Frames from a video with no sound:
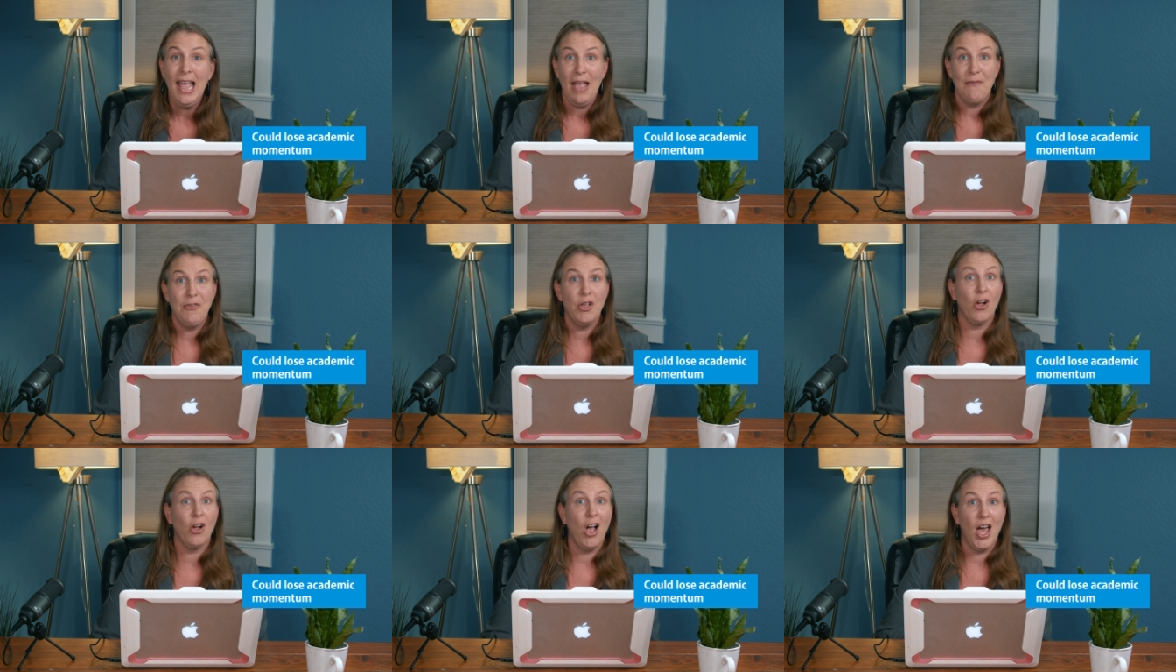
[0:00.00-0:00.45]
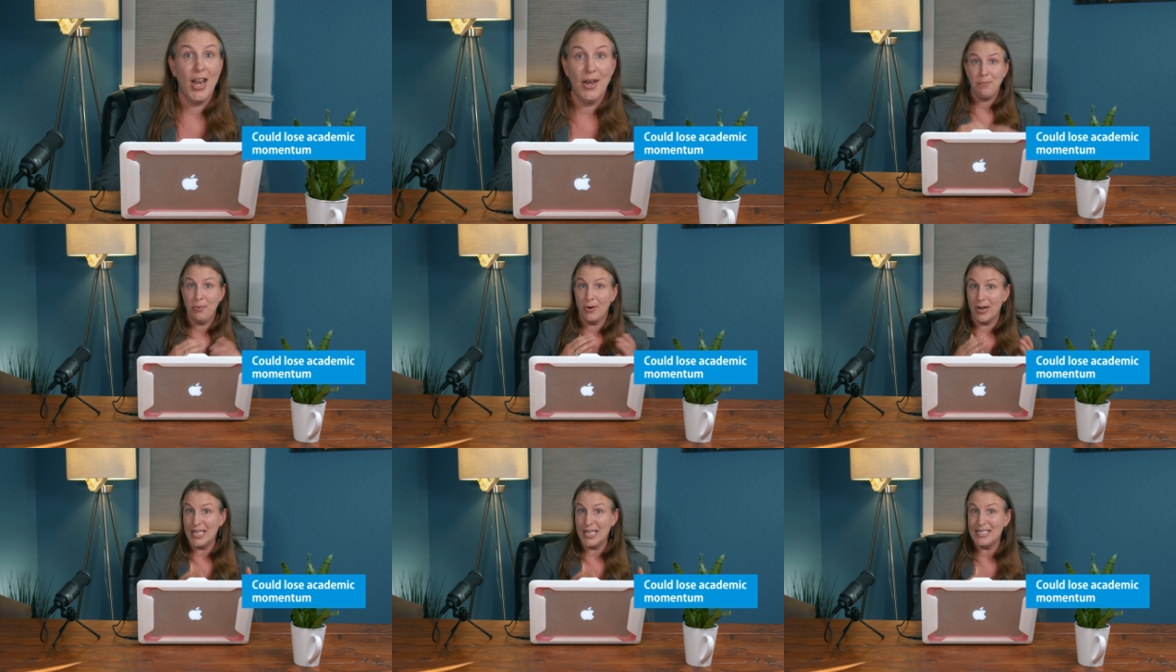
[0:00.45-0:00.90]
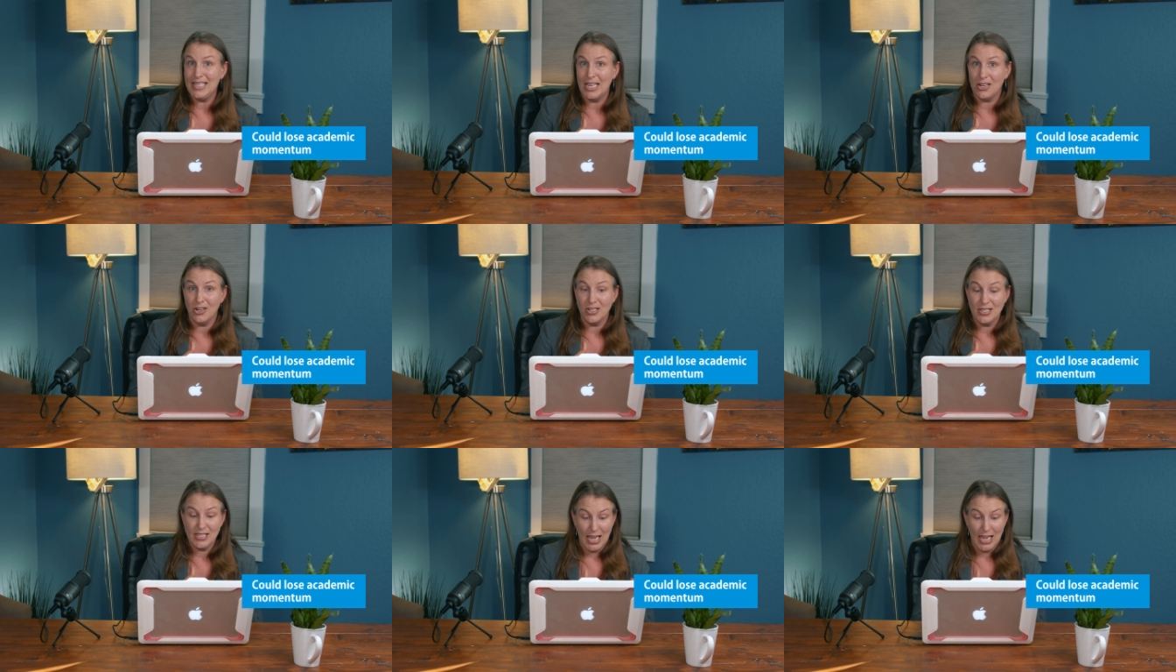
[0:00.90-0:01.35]
If you're on a pretty
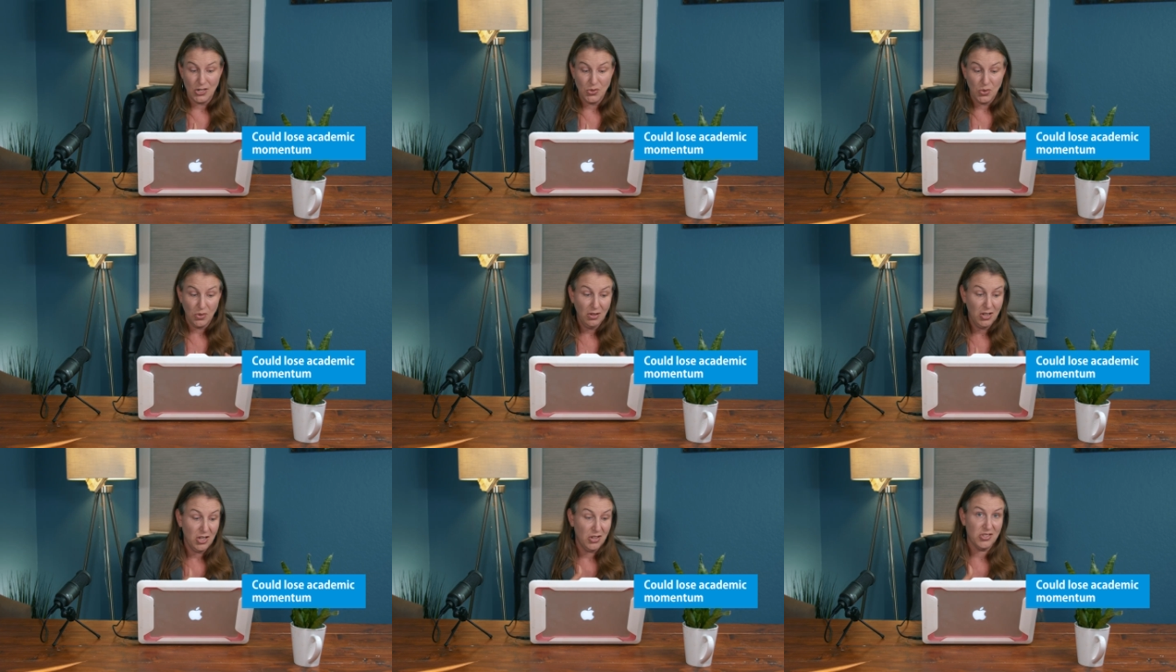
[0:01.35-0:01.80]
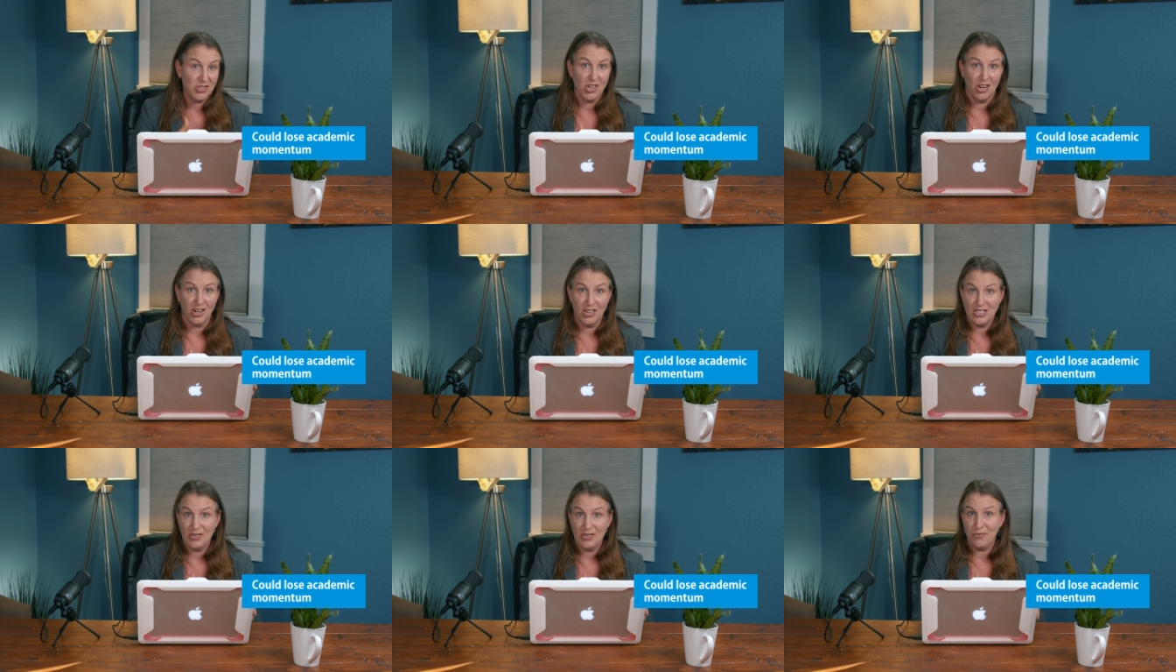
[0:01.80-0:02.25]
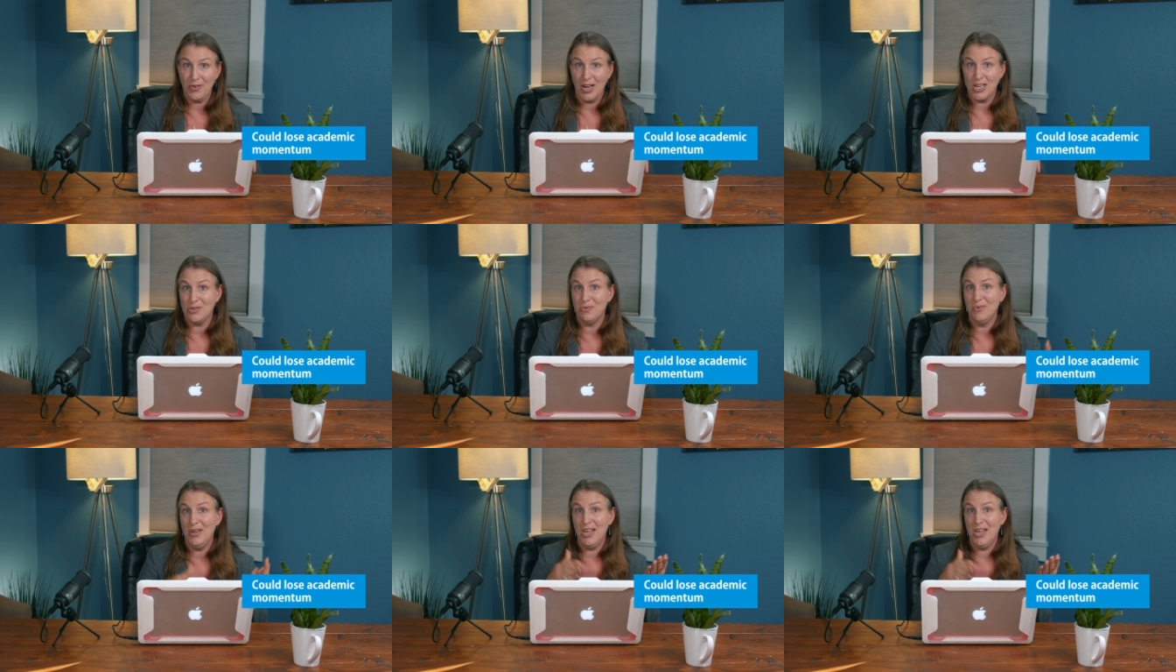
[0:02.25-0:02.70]
standard schedule and you start as a
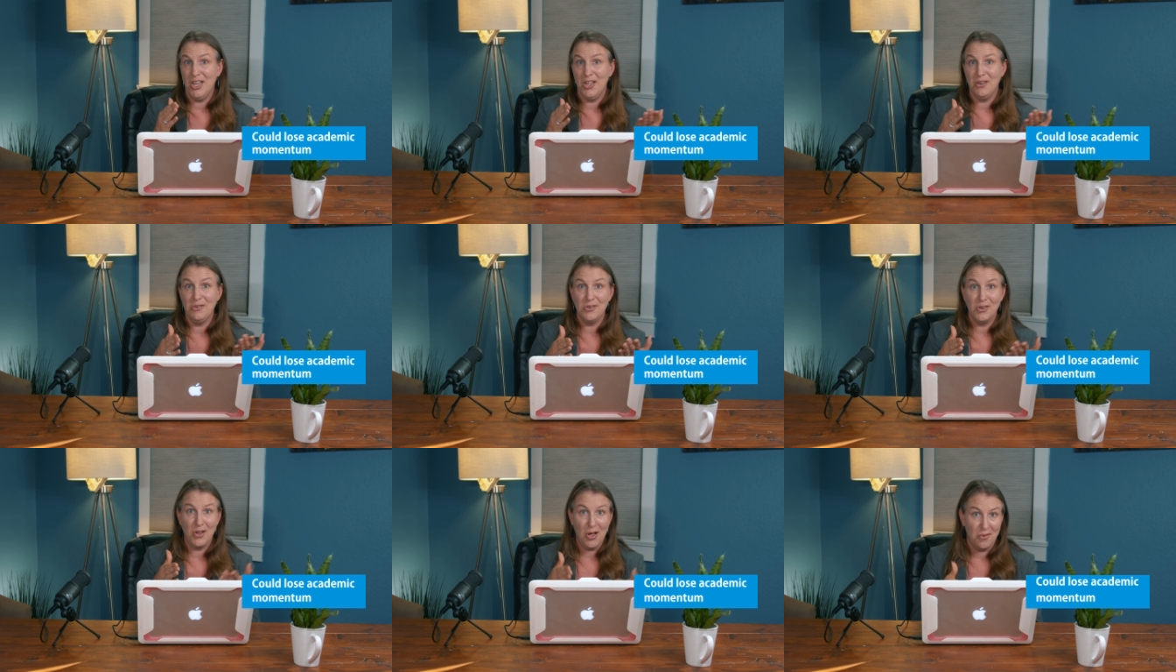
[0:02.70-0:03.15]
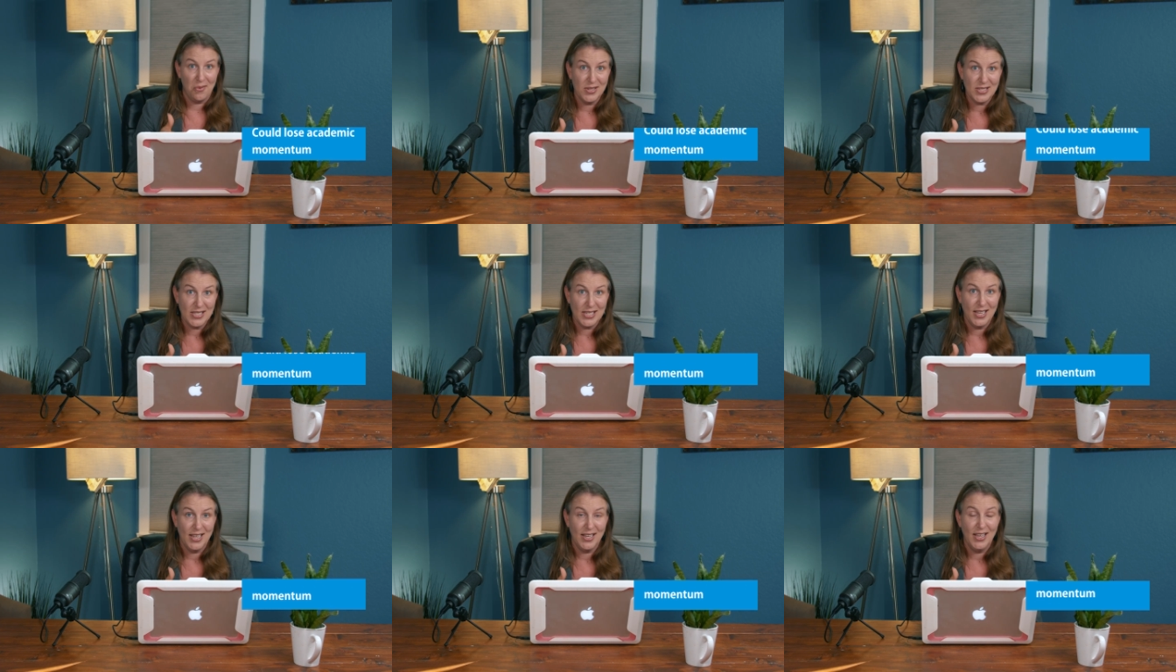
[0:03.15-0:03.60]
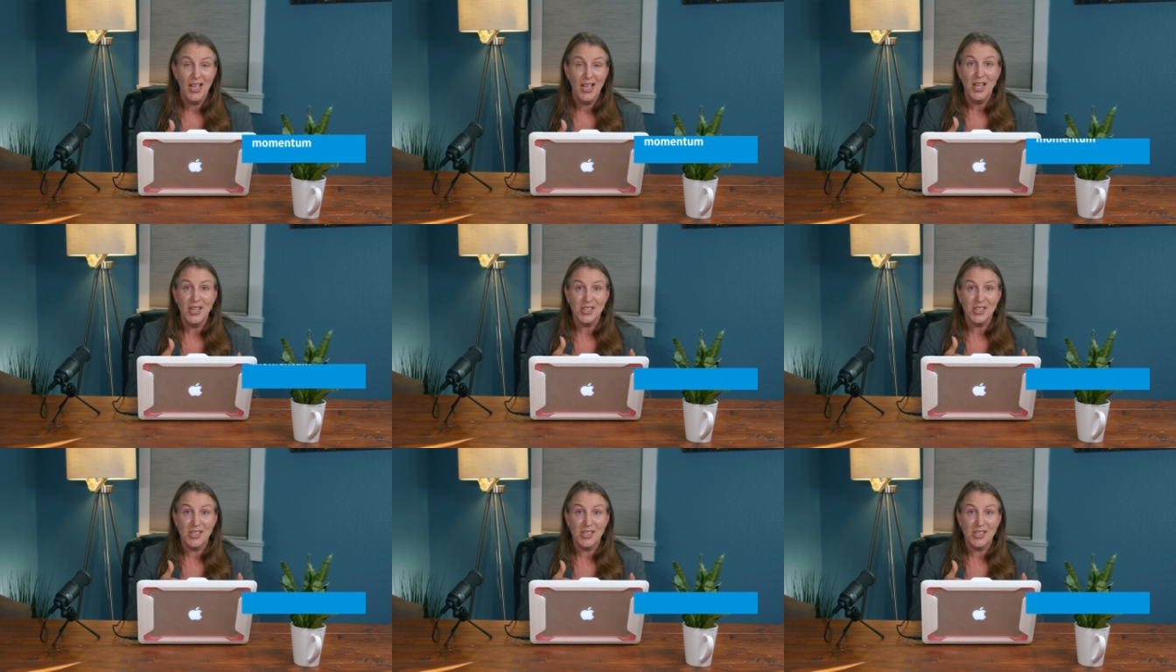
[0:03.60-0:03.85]
freshman and you go as a